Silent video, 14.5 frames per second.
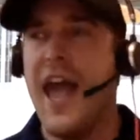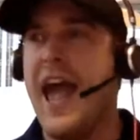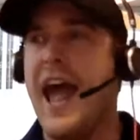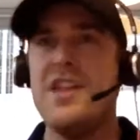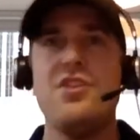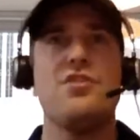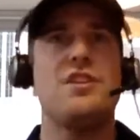
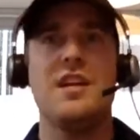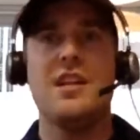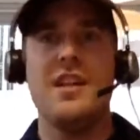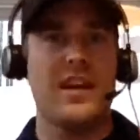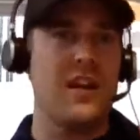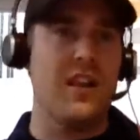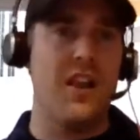And you did
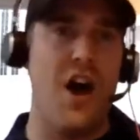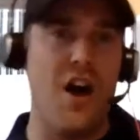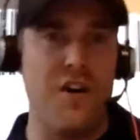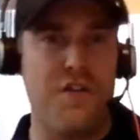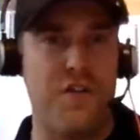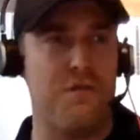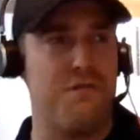like a long
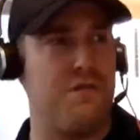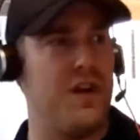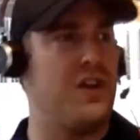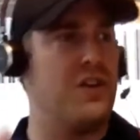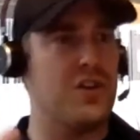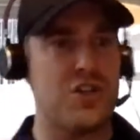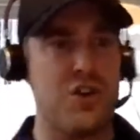form video
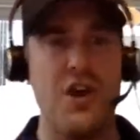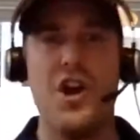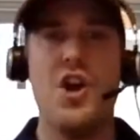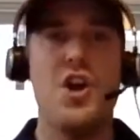and a short